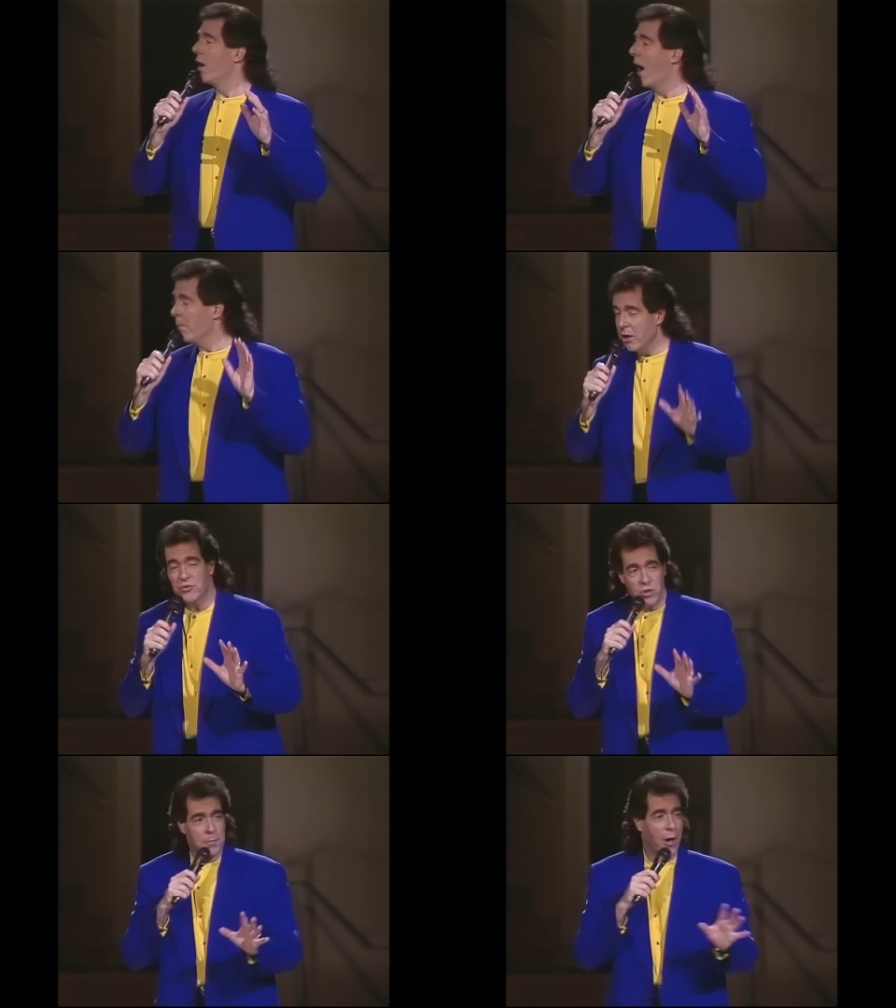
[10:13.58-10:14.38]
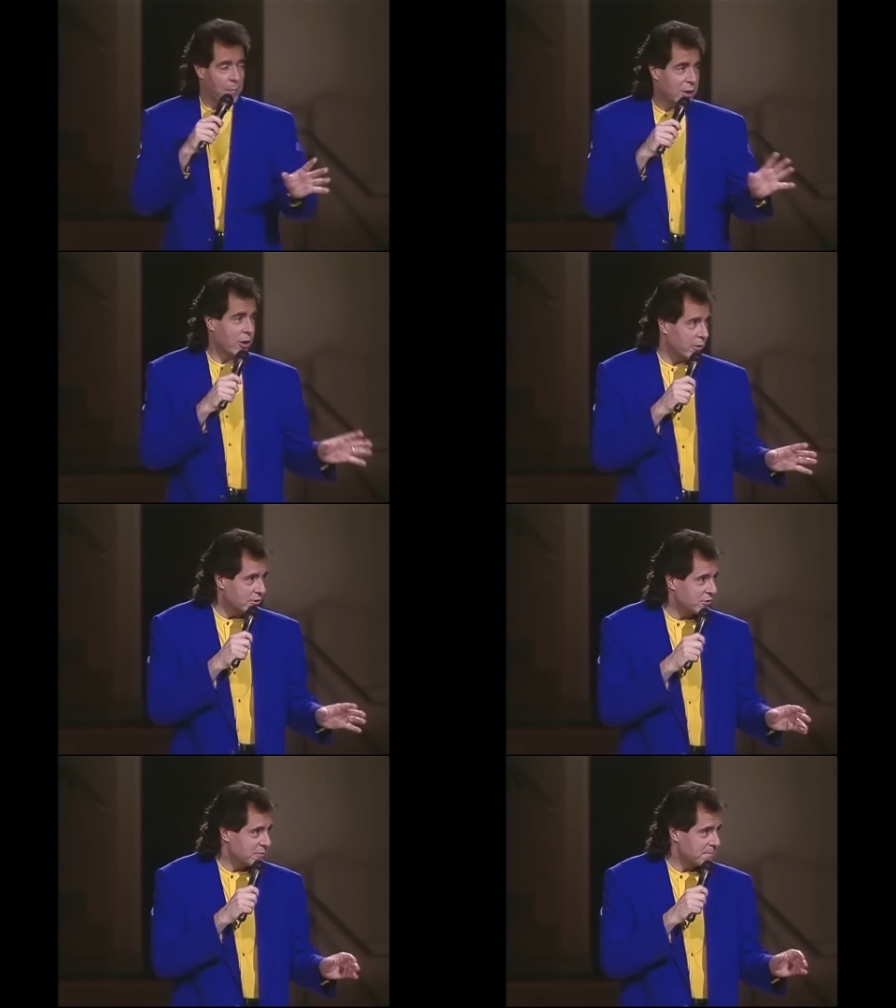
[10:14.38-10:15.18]
I mustered up all my
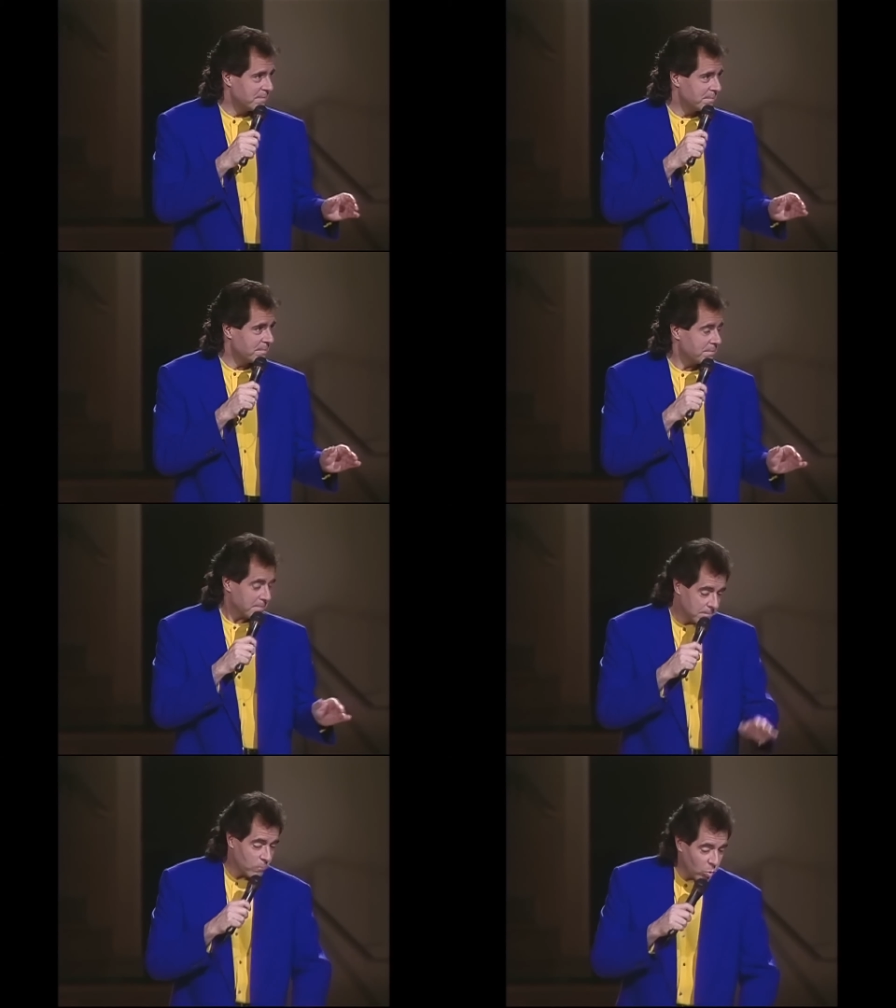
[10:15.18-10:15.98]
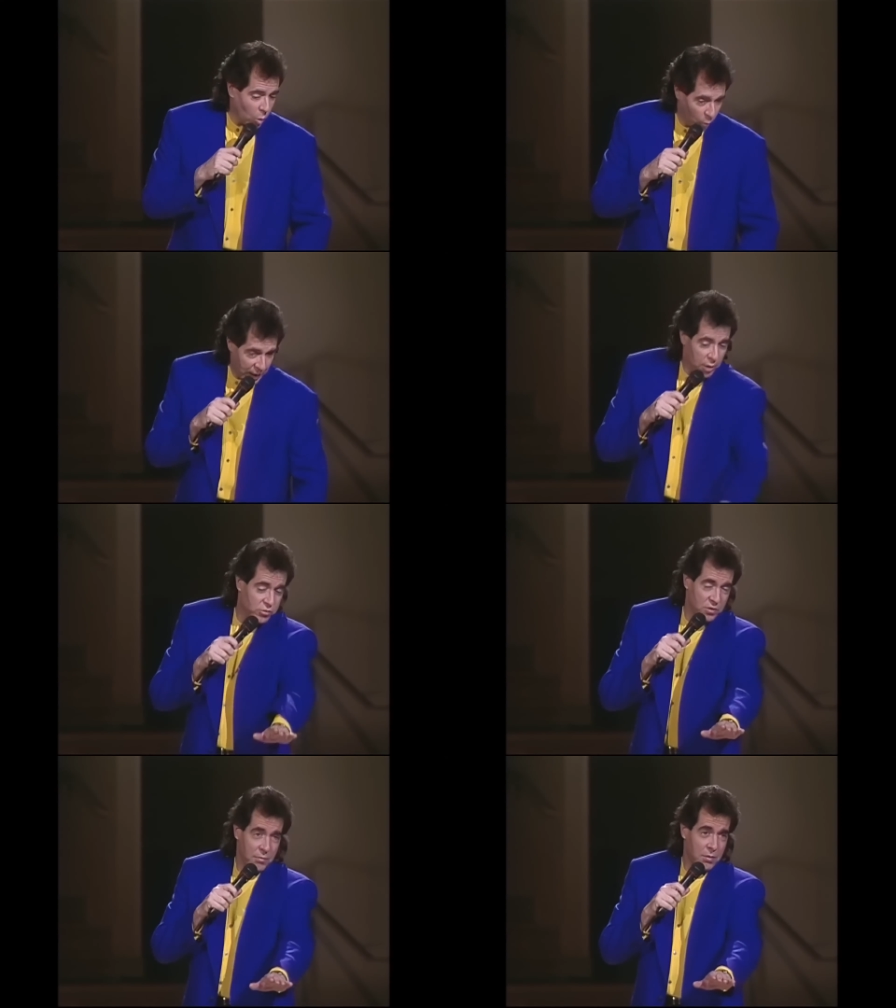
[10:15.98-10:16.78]
courage, went out to
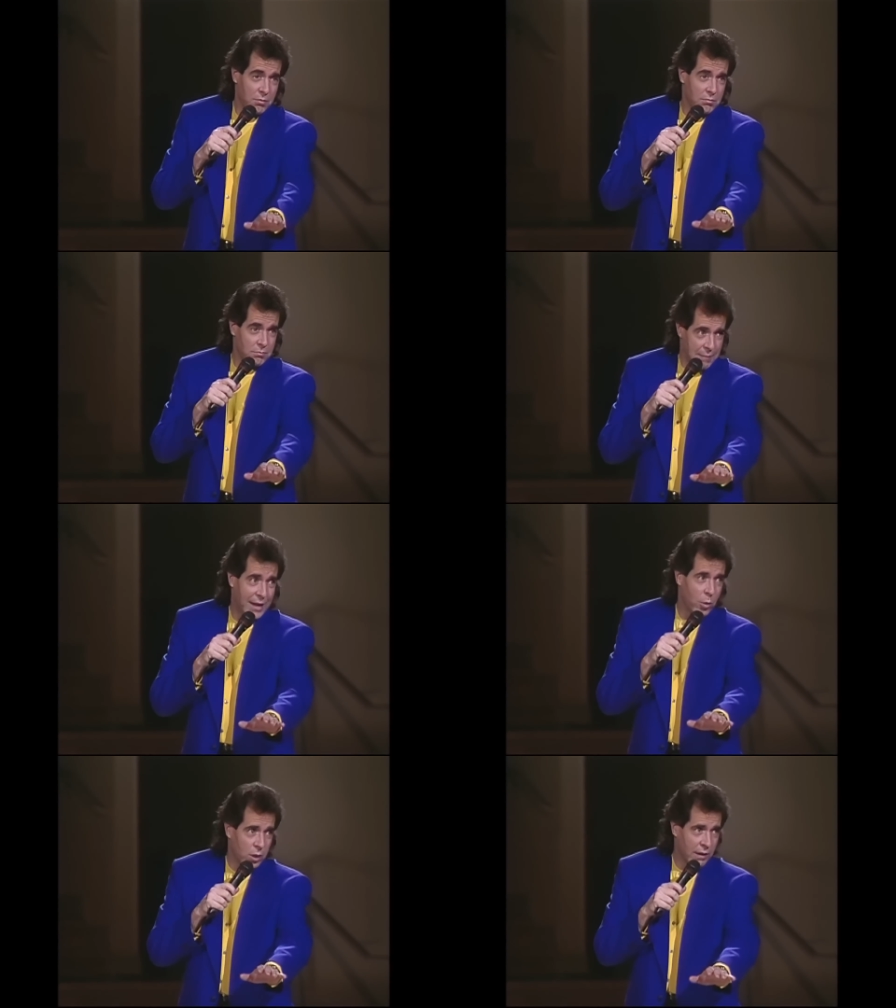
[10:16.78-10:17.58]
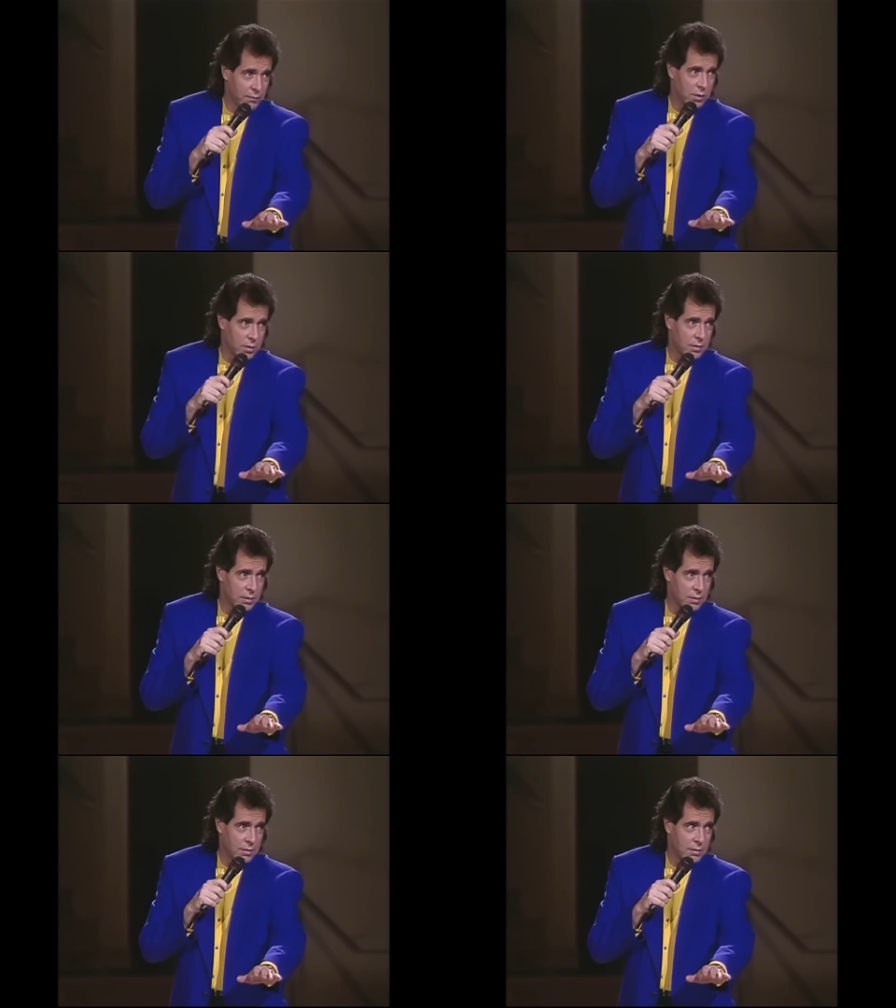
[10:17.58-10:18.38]
the manhole cover,
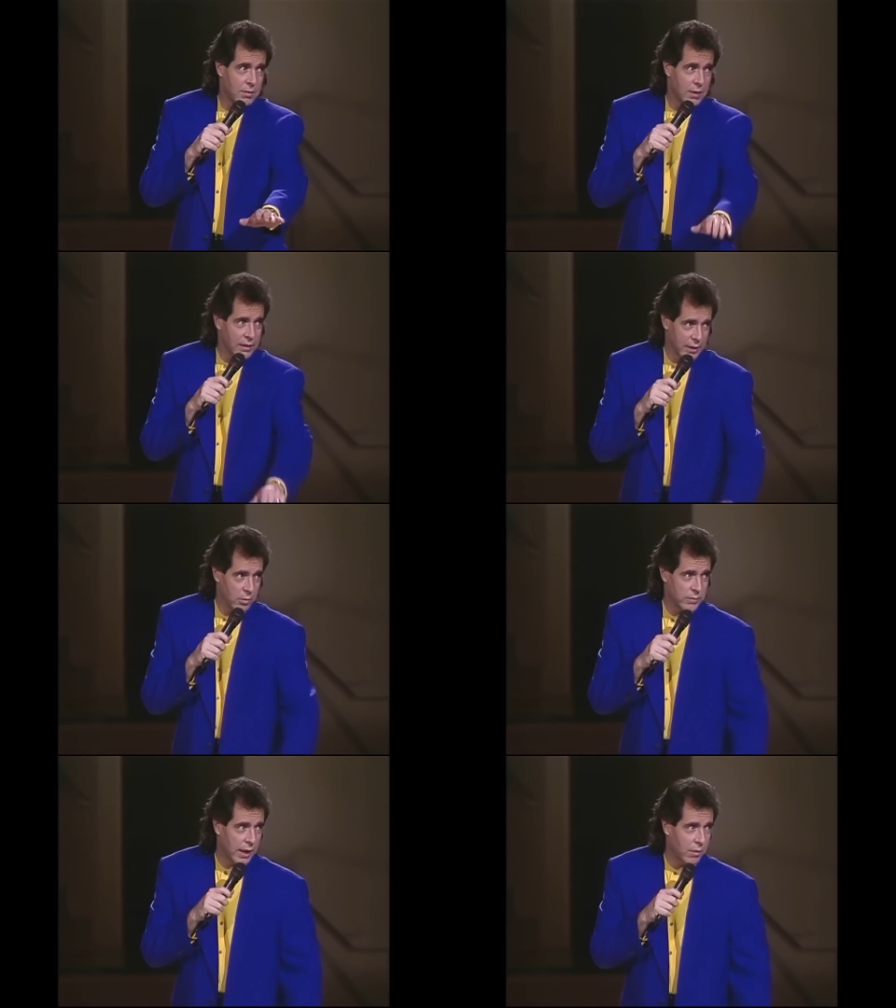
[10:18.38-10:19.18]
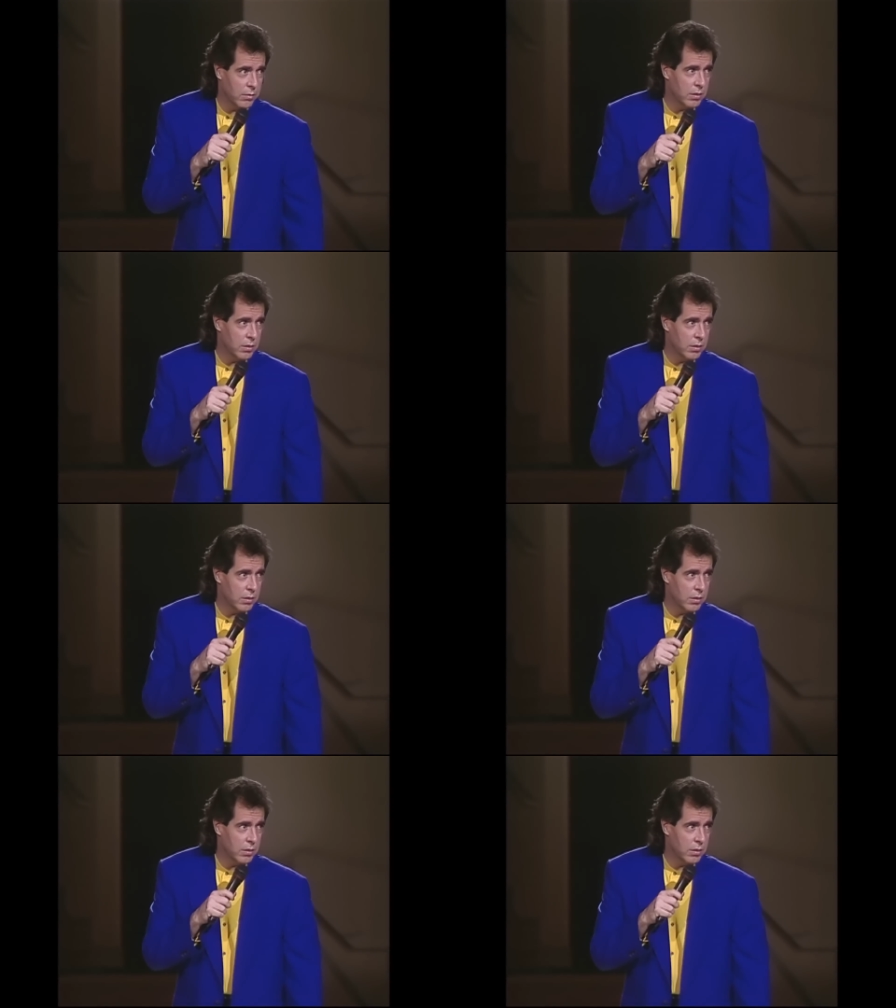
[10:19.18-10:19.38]
and yelled down